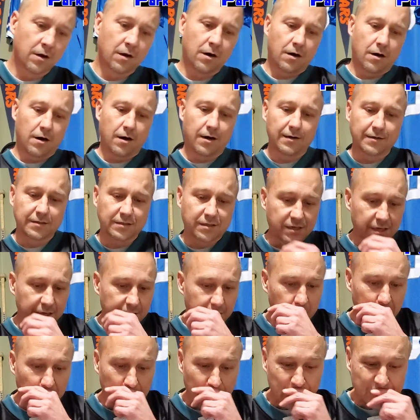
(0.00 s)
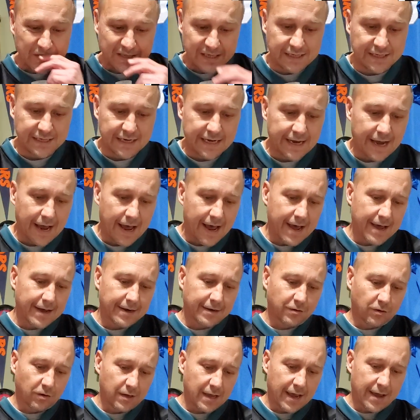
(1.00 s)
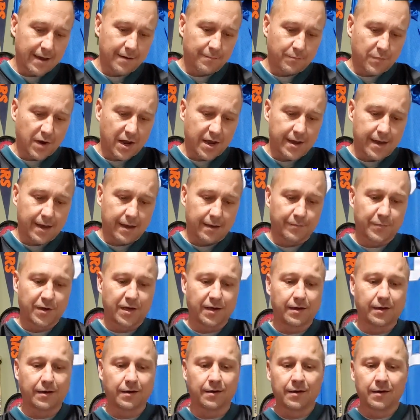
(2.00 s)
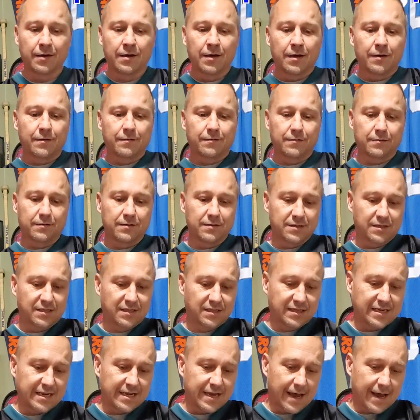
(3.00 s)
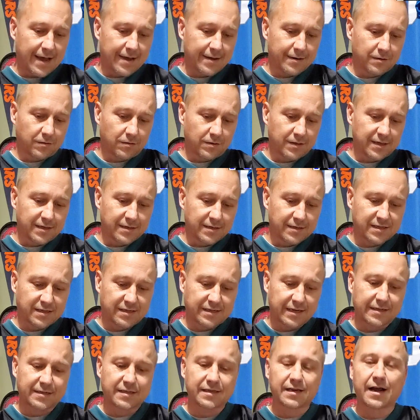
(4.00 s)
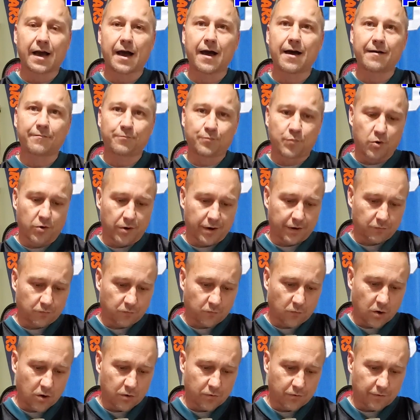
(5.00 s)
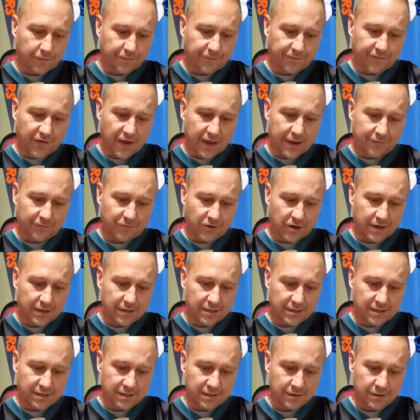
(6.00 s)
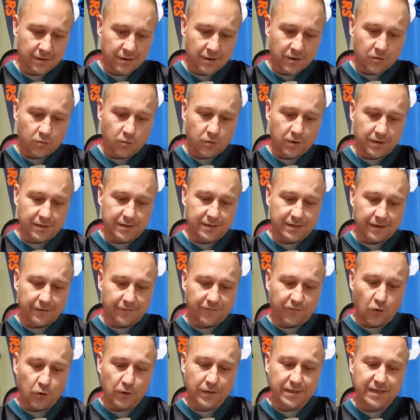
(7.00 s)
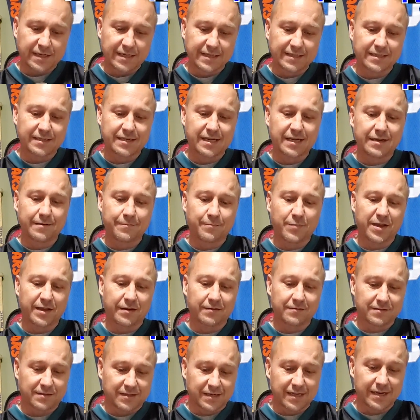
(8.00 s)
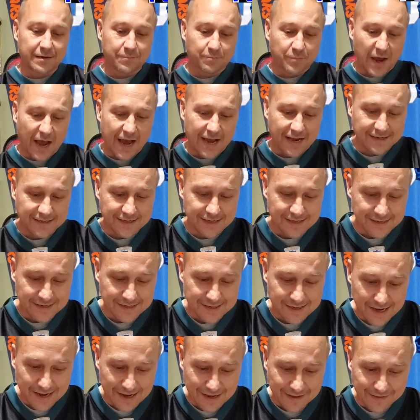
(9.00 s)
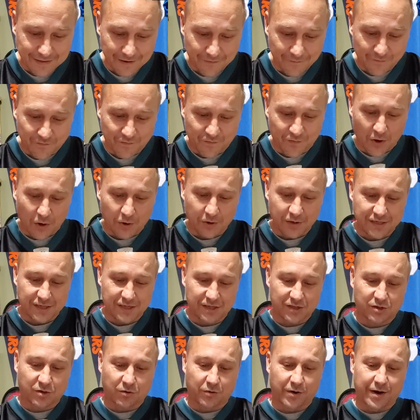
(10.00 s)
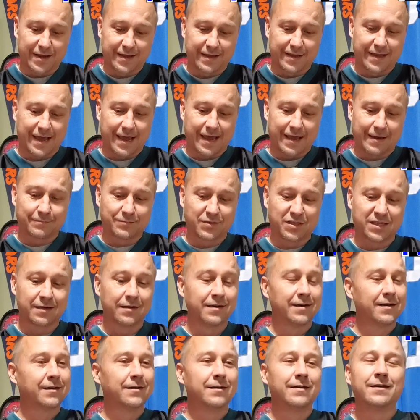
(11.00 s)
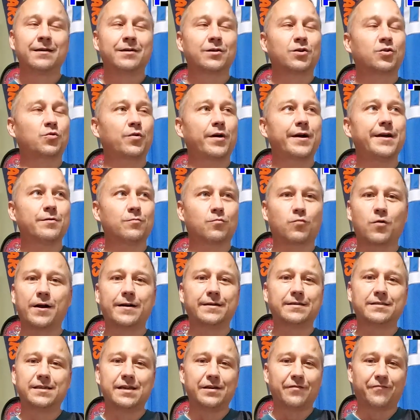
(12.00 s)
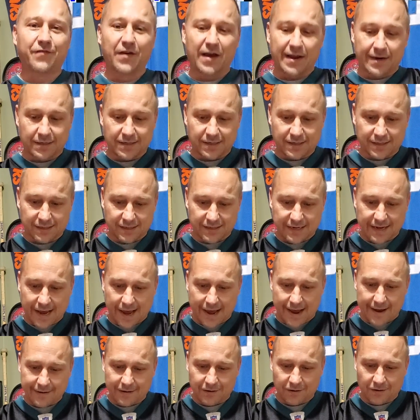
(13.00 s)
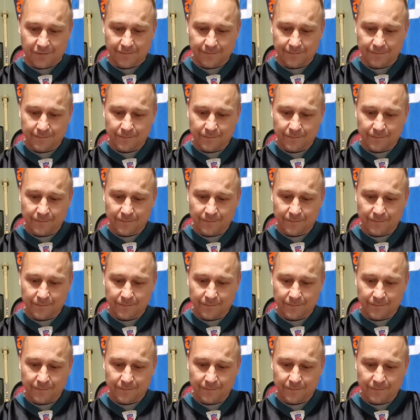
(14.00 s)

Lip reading: On to Seattle at Miami. Seattle is 6.5-point road favorites. Wilson, 14 TD passes in the first 3 games. Great run defense, Seattle.